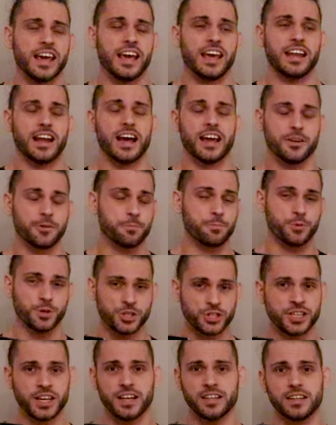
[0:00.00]
and I
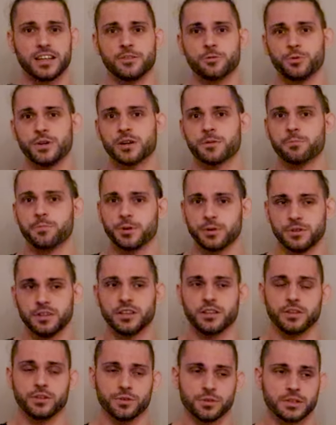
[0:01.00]
appreciate that we're
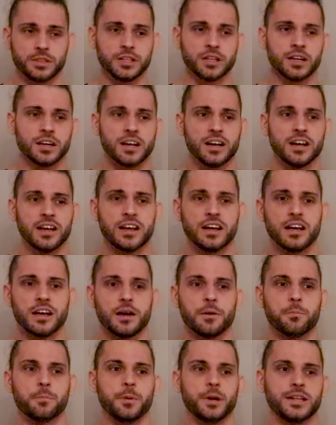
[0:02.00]
building Gunther,
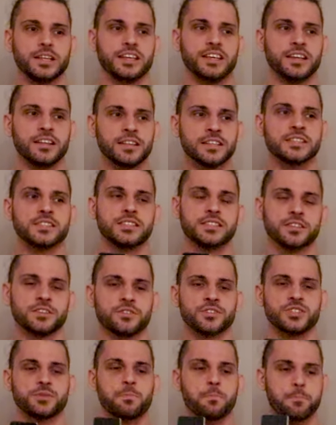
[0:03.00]
but he
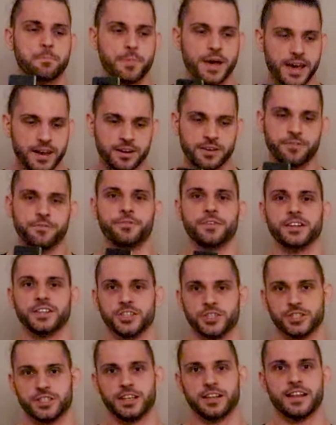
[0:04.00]
deserves better
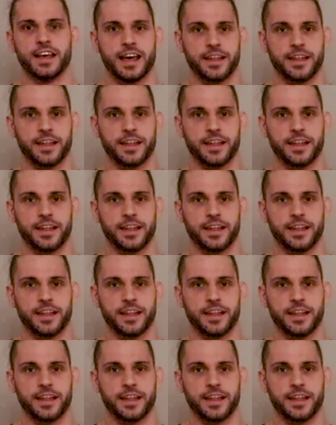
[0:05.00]
finish than